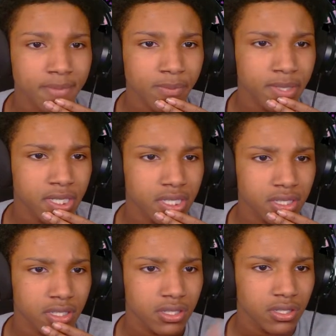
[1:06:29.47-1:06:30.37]
Pig?
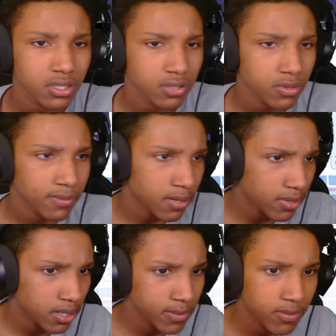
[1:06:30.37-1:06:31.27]
What about
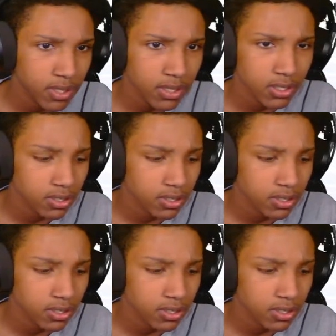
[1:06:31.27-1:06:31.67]
Mommy Pig?